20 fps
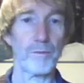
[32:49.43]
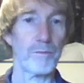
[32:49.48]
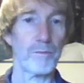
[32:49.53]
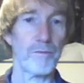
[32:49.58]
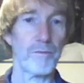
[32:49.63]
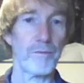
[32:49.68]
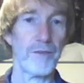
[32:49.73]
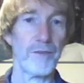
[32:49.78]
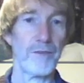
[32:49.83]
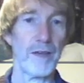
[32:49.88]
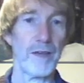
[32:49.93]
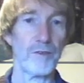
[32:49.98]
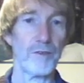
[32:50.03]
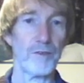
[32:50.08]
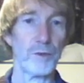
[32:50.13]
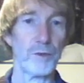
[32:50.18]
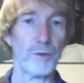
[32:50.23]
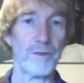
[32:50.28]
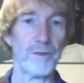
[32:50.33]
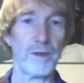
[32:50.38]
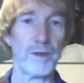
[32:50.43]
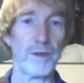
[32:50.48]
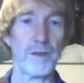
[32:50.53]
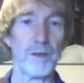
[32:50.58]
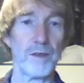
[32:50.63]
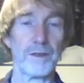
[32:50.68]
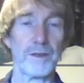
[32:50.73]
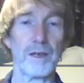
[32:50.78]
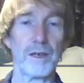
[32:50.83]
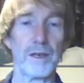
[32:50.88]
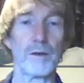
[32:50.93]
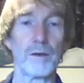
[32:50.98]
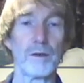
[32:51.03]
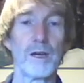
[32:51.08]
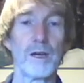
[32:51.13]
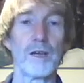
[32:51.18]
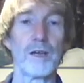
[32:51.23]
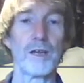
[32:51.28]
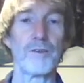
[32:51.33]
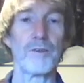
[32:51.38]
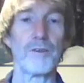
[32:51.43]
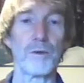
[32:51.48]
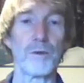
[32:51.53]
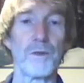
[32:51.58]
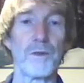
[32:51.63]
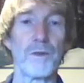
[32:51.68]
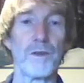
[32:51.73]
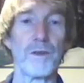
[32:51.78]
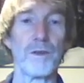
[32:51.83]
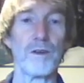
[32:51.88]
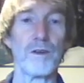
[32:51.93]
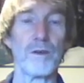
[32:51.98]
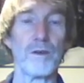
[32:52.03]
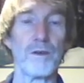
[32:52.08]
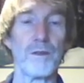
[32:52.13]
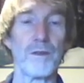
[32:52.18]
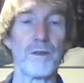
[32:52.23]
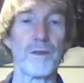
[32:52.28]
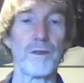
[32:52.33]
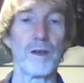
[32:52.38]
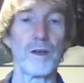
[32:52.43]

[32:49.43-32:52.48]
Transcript: 10-20 years ago to a series,